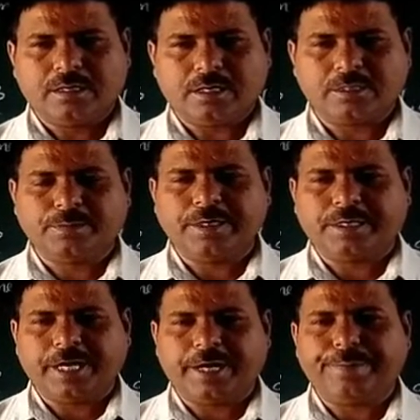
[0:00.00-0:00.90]
her
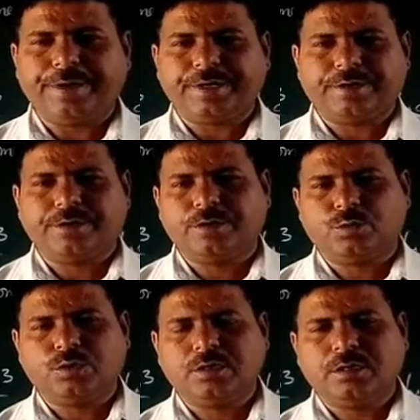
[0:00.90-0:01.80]
husband admitted her
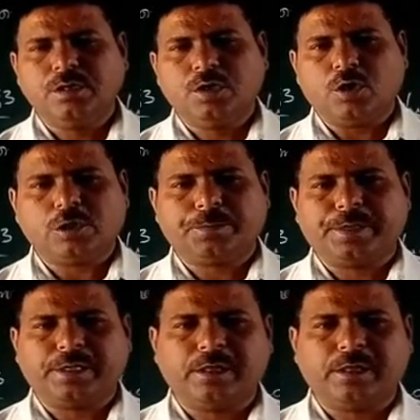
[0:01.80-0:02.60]
to the hospital